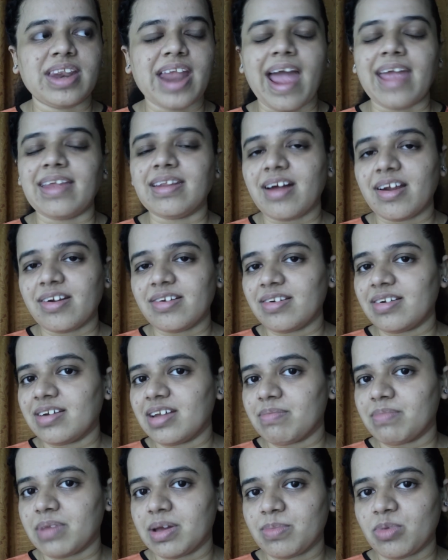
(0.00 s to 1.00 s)
900
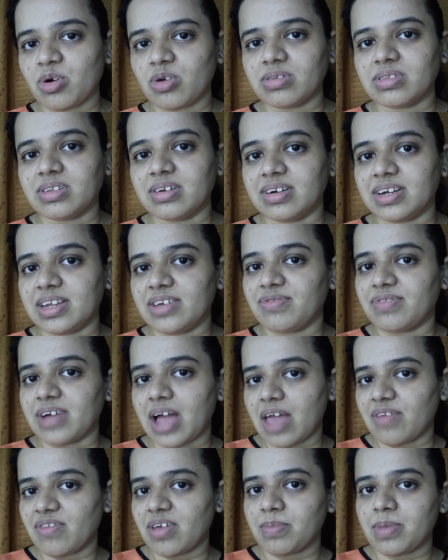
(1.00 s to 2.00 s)
mm on
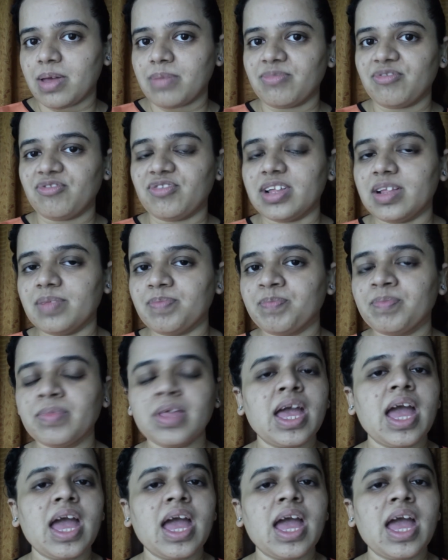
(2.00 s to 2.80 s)
35 mm film,